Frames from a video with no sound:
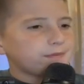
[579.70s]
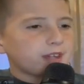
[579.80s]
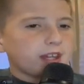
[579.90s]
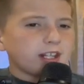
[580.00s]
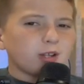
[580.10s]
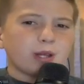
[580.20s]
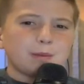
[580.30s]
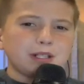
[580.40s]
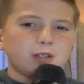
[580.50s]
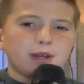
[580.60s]
you know they'd
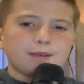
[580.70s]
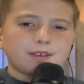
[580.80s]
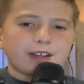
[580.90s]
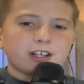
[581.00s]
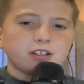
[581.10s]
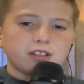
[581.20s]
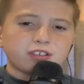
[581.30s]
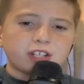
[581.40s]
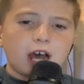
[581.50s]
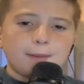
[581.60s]
be doing everything they could to
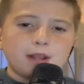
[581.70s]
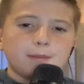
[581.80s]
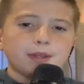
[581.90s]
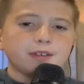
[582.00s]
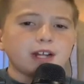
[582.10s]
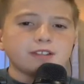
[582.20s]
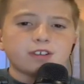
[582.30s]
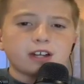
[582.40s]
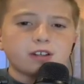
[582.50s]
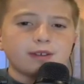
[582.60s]
stop it. But they're not
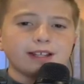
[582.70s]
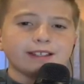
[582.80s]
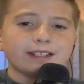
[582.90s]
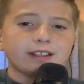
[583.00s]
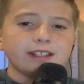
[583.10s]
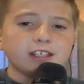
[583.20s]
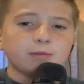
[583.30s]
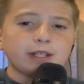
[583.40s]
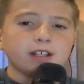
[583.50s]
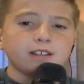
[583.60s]
trying to do anything to this
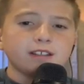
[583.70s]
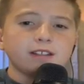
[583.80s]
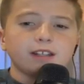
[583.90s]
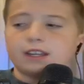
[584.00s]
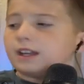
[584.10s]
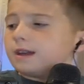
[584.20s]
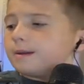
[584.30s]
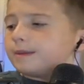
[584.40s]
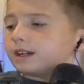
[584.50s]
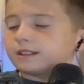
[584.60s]
because it
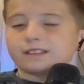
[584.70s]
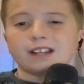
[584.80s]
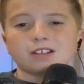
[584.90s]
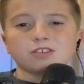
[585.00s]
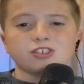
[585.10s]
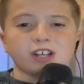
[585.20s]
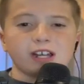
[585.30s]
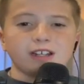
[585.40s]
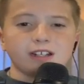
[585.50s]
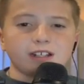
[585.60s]
because it's not
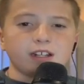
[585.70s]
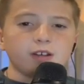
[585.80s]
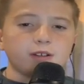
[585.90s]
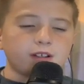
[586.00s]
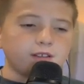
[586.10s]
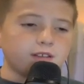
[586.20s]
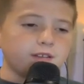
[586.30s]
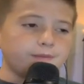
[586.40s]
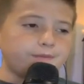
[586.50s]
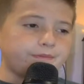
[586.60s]
Christianity, you know, because
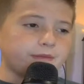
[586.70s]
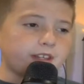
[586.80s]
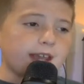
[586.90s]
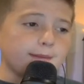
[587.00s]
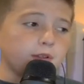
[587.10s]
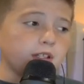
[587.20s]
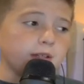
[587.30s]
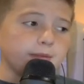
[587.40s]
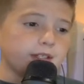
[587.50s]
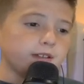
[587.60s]
can't bully
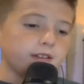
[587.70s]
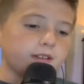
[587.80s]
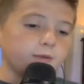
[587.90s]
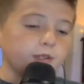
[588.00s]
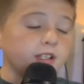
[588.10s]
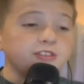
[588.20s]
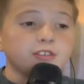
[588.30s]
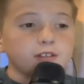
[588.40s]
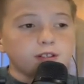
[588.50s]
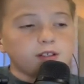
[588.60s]
it because it's a religion.
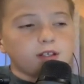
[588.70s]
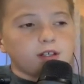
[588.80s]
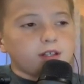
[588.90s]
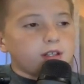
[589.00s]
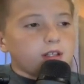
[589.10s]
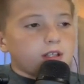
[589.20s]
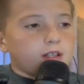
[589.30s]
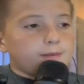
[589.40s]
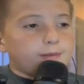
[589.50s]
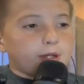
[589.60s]

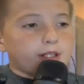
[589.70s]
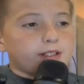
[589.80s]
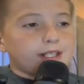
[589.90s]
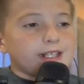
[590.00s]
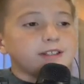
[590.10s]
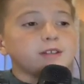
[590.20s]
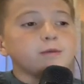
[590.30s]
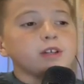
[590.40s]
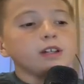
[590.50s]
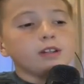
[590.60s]
But into
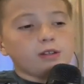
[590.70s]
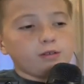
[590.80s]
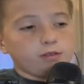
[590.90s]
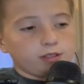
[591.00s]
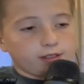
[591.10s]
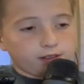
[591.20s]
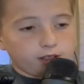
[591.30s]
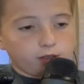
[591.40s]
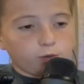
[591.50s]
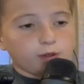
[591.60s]
good news, let's
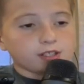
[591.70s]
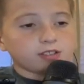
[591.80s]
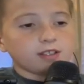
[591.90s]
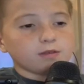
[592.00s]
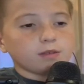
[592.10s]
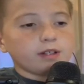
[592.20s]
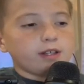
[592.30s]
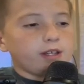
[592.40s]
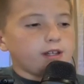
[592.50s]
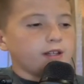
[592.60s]
go watch this one.
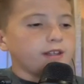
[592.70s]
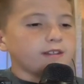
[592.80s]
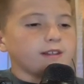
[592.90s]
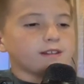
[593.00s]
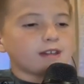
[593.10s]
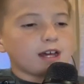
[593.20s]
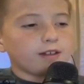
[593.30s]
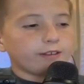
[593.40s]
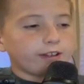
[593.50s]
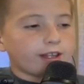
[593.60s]
This is
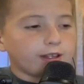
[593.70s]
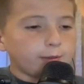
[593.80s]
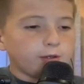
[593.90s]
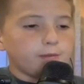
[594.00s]
kind of like the movie.